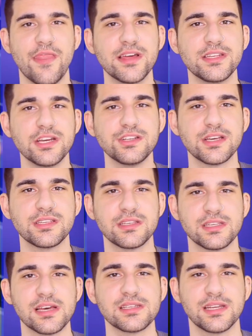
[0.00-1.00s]
and then TJ
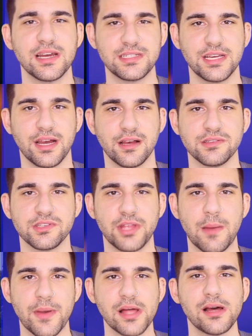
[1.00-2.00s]
says he has an idea, so
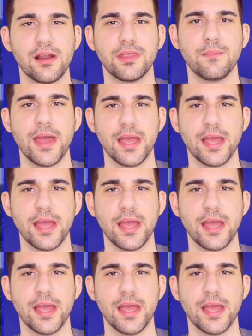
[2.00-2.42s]
they bail out of the